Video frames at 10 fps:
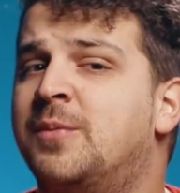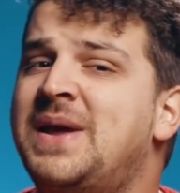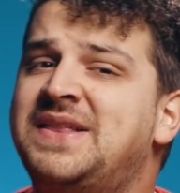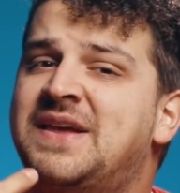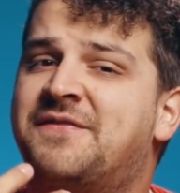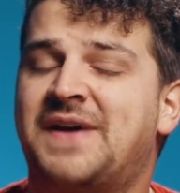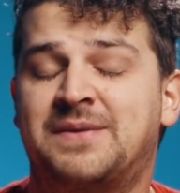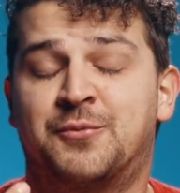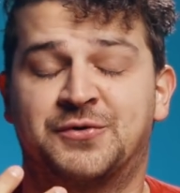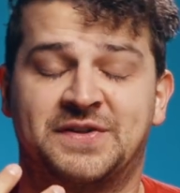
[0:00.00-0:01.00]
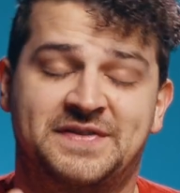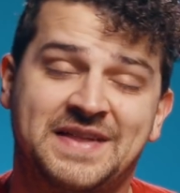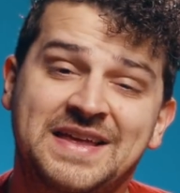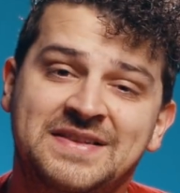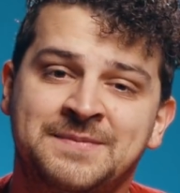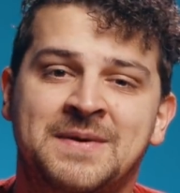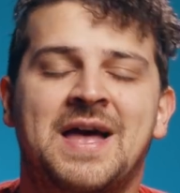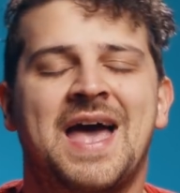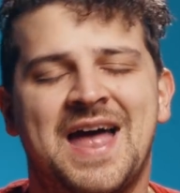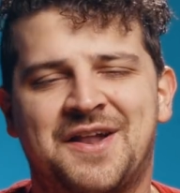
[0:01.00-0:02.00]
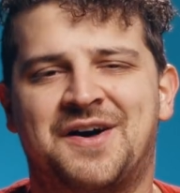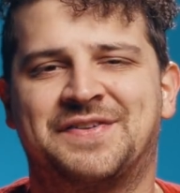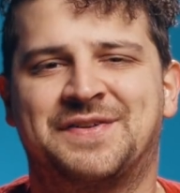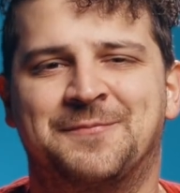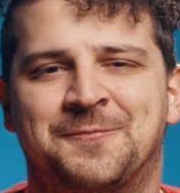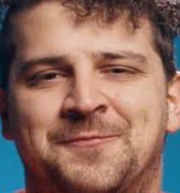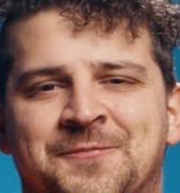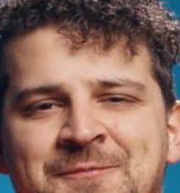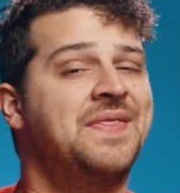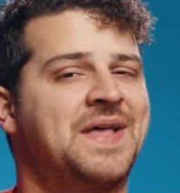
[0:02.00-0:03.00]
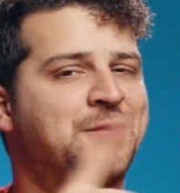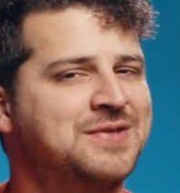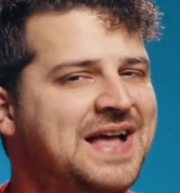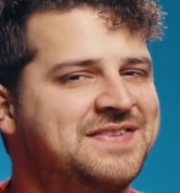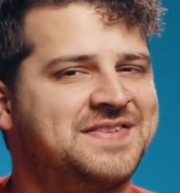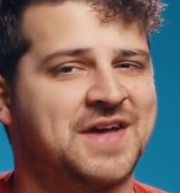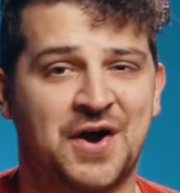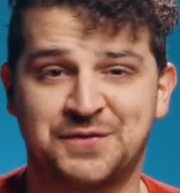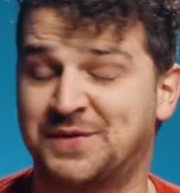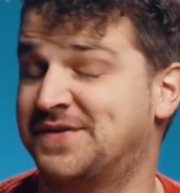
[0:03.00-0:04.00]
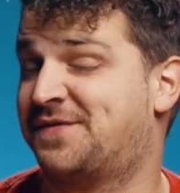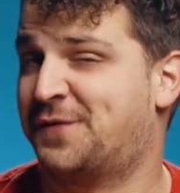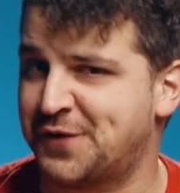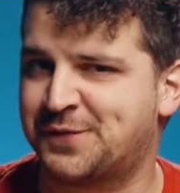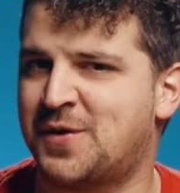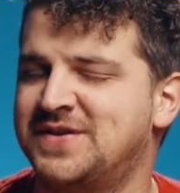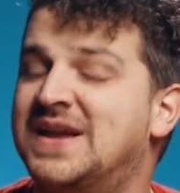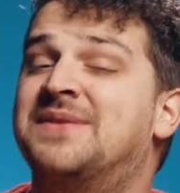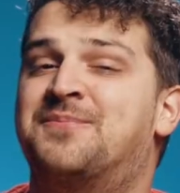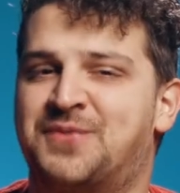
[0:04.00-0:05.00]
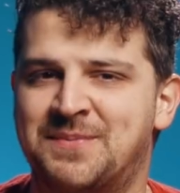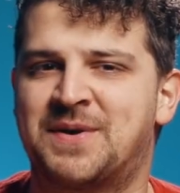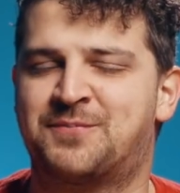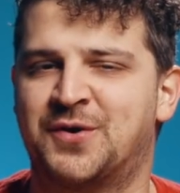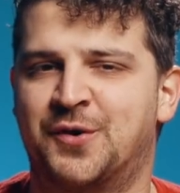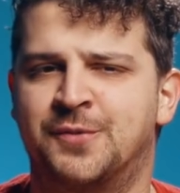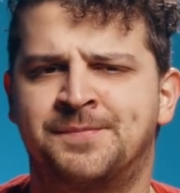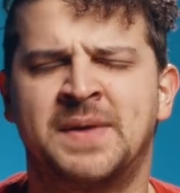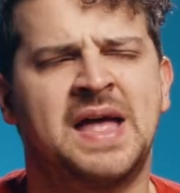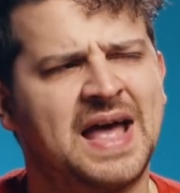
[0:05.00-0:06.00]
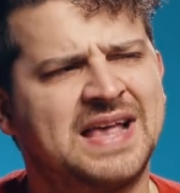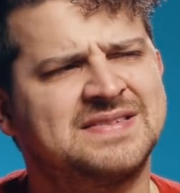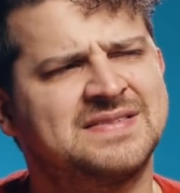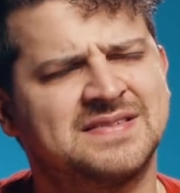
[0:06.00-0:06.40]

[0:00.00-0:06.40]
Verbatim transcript: will make the effect more distinct and awesome. Now let's start with the first one in Premiere Pro, as